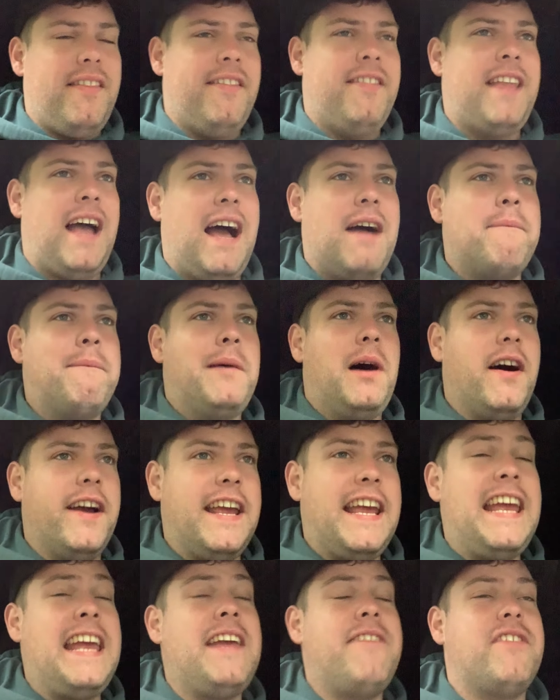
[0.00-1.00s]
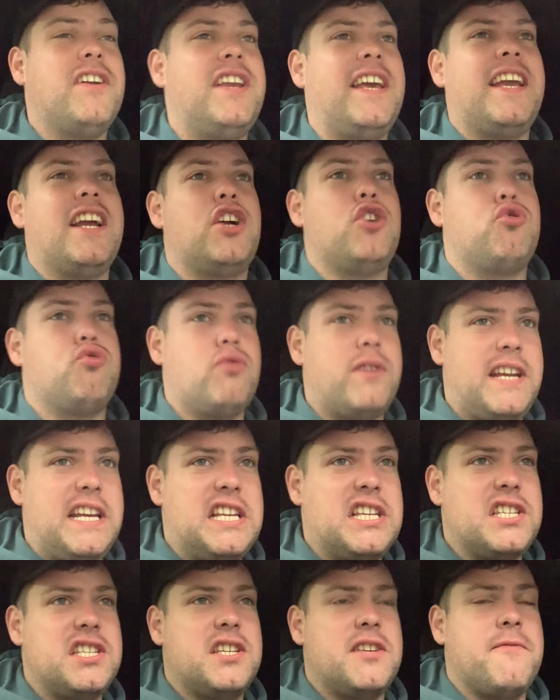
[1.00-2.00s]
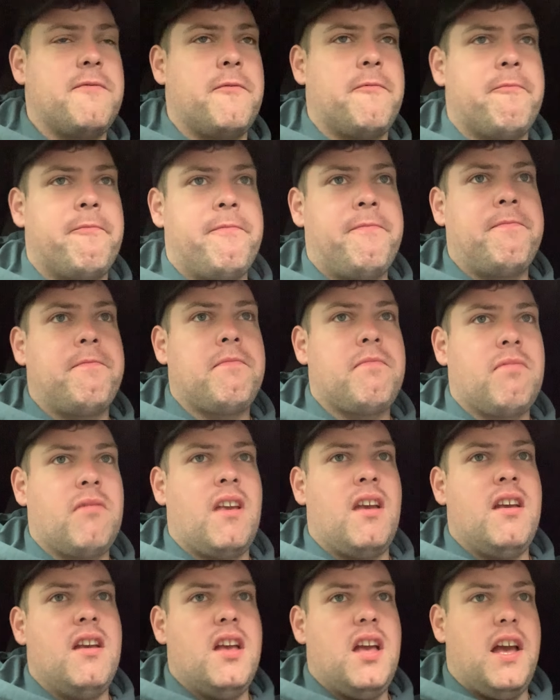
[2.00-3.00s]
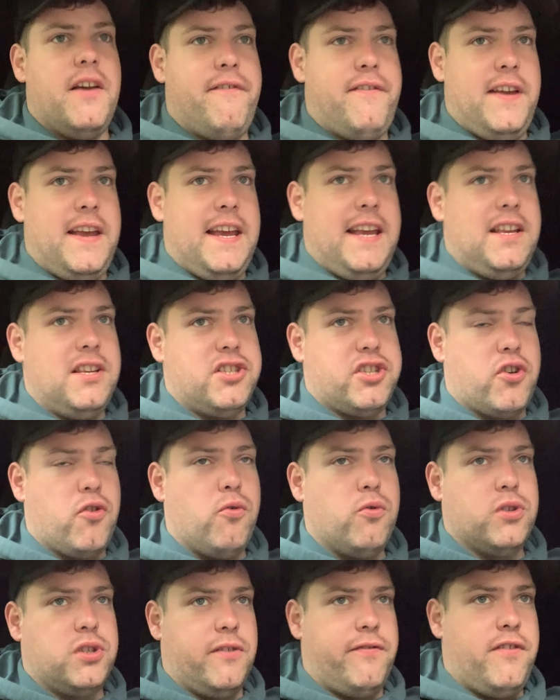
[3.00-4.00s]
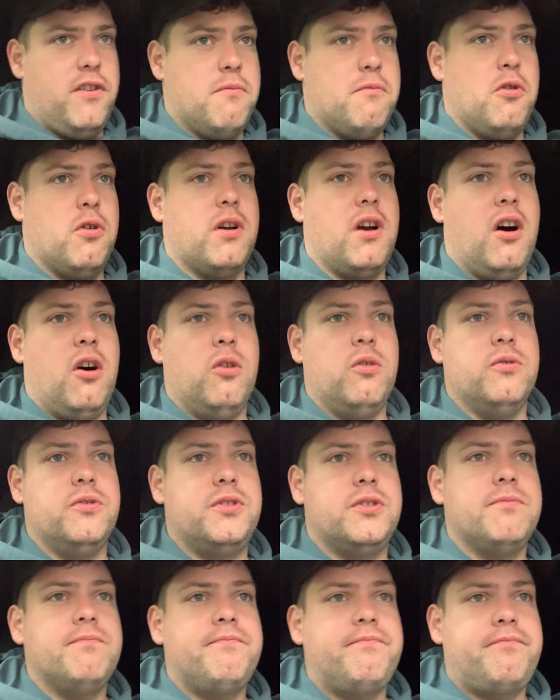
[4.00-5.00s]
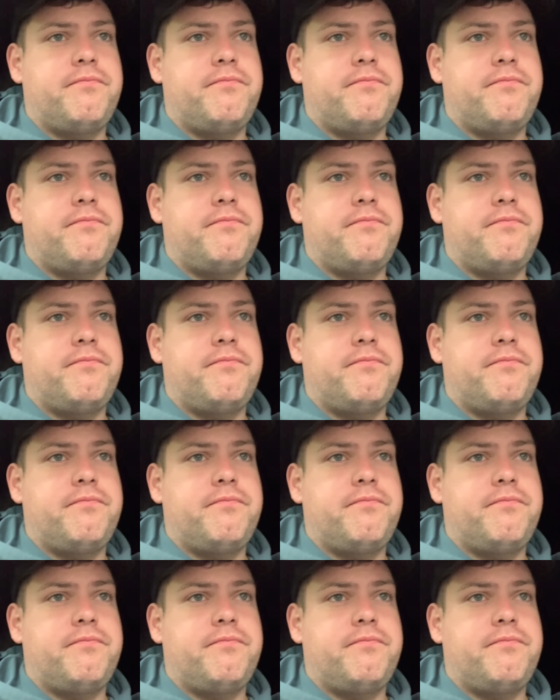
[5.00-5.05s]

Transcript: That might even increase if he scores a few more goals.